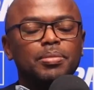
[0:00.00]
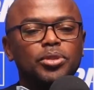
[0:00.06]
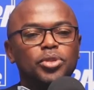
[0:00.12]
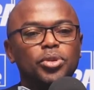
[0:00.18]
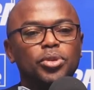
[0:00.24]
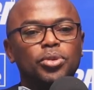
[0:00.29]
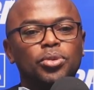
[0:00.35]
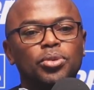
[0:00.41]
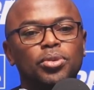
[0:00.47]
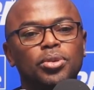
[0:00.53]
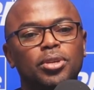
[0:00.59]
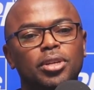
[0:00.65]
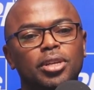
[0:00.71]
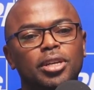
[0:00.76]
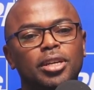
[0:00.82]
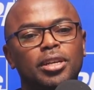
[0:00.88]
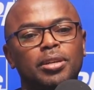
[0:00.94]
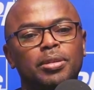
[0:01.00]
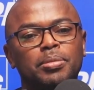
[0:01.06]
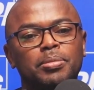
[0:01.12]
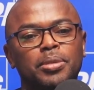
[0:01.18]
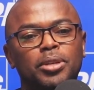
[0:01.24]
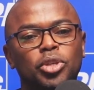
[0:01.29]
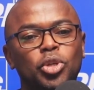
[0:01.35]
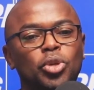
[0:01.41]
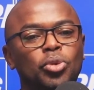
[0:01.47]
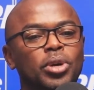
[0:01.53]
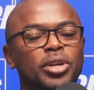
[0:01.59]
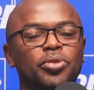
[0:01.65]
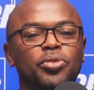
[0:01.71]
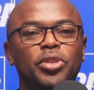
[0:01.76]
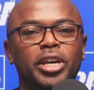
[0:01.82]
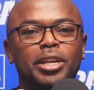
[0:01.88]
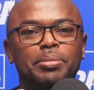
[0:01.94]
So, one
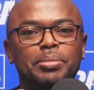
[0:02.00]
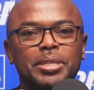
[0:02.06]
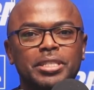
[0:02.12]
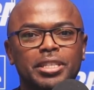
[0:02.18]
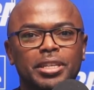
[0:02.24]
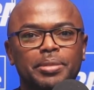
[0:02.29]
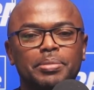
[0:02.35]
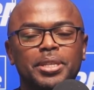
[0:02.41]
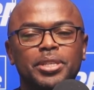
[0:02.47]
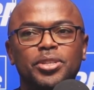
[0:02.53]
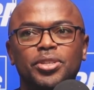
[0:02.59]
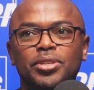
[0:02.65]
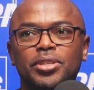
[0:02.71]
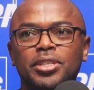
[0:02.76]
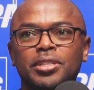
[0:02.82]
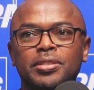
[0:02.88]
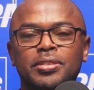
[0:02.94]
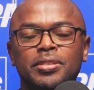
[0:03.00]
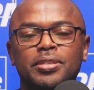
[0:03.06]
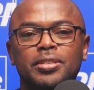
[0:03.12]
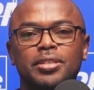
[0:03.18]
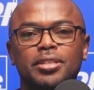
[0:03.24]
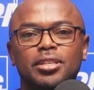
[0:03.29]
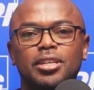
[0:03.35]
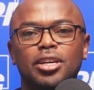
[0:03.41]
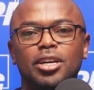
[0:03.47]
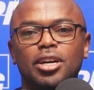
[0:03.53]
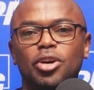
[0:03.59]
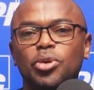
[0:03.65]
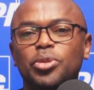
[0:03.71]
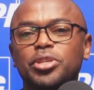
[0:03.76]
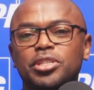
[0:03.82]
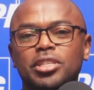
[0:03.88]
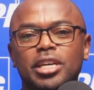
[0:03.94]
of the elements that I mentioned is all
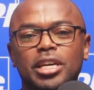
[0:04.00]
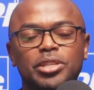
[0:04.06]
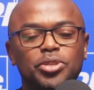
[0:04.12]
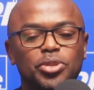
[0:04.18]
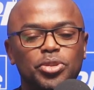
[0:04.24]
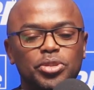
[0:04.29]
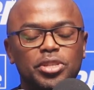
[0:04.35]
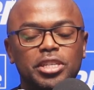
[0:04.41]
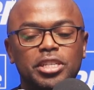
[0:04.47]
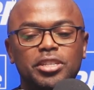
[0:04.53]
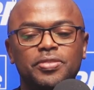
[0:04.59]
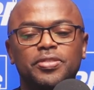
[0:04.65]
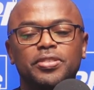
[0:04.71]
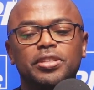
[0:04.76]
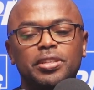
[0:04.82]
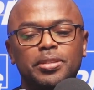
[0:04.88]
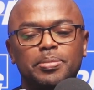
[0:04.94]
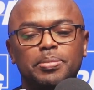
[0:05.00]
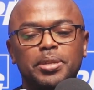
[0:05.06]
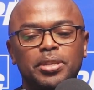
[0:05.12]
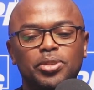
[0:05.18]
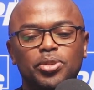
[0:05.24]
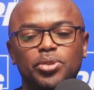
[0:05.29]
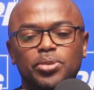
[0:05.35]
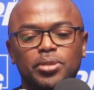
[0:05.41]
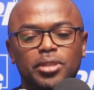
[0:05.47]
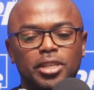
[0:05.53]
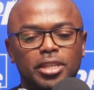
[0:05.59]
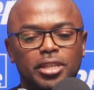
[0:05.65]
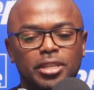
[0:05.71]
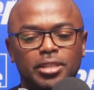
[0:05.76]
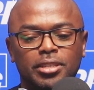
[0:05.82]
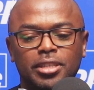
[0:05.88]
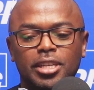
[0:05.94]
these countries are different based on
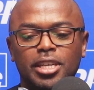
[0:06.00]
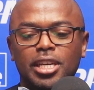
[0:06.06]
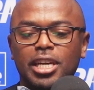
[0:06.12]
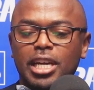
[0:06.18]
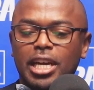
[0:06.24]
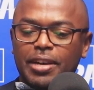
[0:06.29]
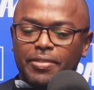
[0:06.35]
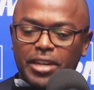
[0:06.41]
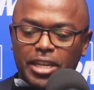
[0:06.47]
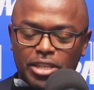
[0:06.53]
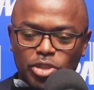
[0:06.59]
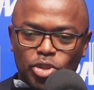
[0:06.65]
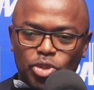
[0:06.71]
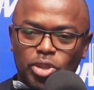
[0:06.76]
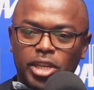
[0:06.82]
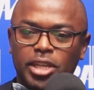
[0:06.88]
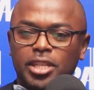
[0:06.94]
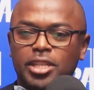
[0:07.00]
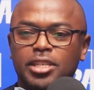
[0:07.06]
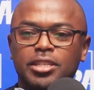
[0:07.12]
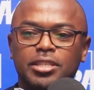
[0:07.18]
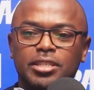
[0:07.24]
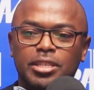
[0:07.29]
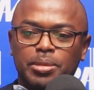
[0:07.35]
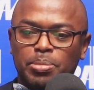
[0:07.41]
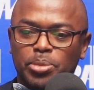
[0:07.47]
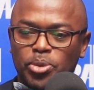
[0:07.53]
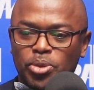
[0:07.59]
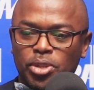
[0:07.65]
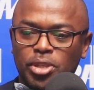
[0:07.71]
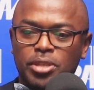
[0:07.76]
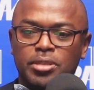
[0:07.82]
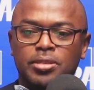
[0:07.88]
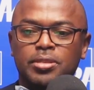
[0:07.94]
their governance structures, their
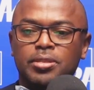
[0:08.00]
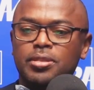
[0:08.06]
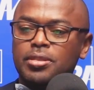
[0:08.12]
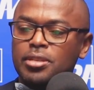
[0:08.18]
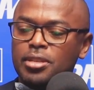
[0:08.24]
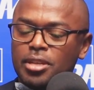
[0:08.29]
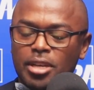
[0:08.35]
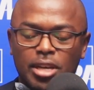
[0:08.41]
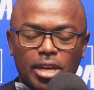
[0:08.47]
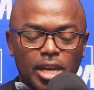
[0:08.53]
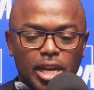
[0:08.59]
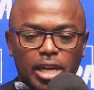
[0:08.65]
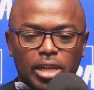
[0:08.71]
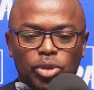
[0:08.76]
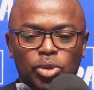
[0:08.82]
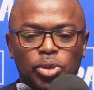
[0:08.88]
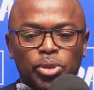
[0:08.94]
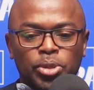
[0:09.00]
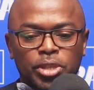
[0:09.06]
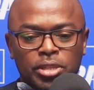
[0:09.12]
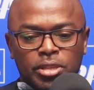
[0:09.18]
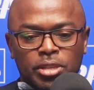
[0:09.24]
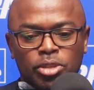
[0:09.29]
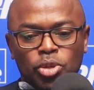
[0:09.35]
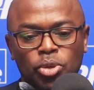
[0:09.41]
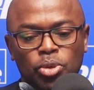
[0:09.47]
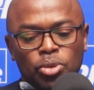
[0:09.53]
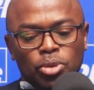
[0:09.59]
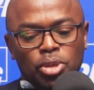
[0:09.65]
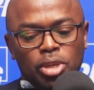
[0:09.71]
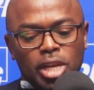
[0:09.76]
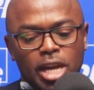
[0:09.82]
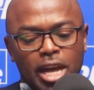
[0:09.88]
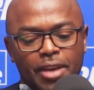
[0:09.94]
approaches, and all this. So
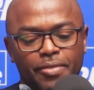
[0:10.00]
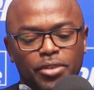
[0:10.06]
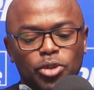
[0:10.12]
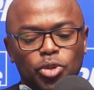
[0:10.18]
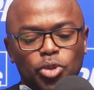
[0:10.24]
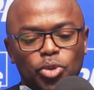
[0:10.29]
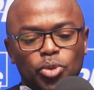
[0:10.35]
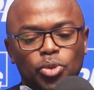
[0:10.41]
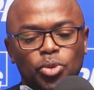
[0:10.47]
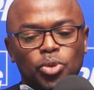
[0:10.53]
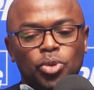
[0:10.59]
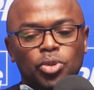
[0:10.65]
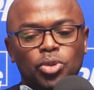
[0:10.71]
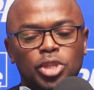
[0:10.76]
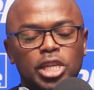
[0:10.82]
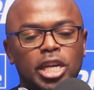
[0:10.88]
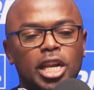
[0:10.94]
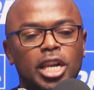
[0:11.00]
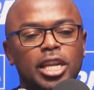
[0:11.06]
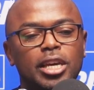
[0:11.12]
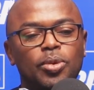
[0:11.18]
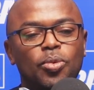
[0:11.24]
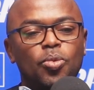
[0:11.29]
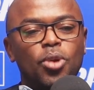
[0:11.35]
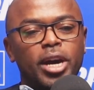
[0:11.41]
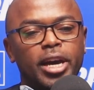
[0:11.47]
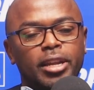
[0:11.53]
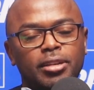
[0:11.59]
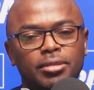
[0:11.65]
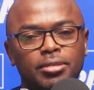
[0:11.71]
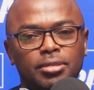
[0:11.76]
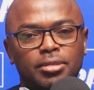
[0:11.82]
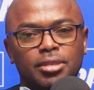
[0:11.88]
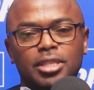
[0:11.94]
having to declare
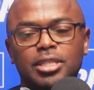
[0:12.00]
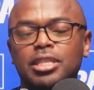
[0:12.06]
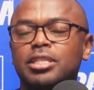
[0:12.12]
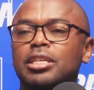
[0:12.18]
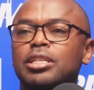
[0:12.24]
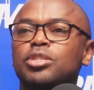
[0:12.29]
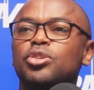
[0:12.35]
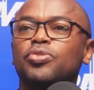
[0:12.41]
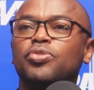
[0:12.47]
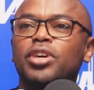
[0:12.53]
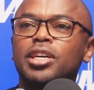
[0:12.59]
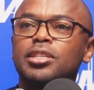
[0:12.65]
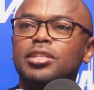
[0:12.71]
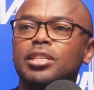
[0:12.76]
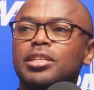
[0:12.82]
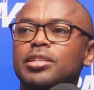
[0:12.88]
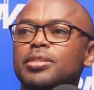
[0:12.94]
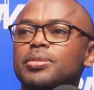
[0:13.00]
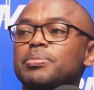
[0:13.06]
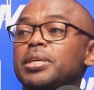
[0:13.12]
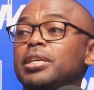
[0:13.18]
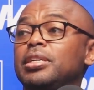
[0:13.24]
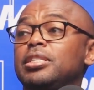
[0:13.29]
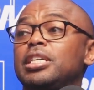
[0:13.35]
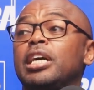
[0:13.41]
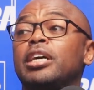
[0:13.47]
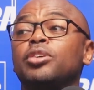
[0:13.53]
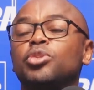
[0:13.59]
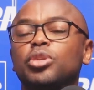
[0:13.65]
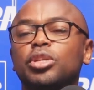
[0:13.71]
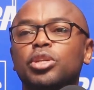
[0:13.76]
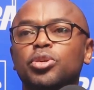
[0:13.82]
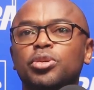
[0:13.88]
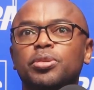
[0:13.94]
one as a center of excellence might
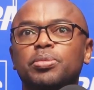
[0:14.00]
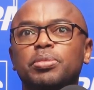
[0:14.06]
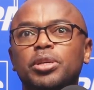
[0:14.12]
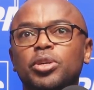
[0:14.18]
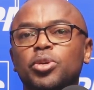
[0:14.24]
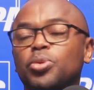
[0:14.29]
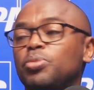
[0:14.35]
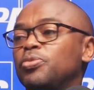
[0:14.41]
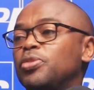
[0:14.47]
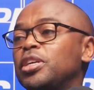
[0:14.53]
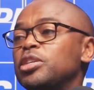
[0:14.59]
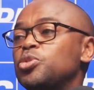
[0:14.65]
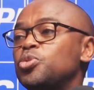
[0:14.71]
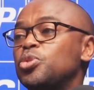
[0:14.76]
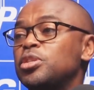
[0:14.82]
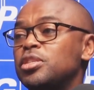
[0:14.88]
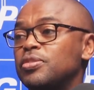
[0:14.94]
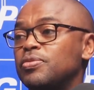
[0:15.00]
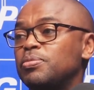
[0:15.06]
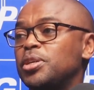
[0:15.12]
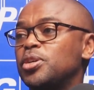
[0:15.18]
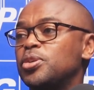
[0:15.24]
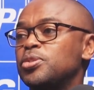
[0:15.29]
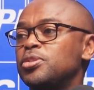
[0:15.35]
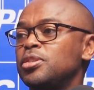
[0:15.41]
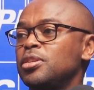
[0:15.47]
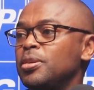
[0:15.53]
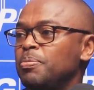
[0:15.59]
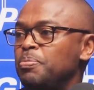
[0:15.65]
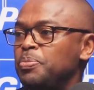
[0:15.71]
actually not be very intuitive because,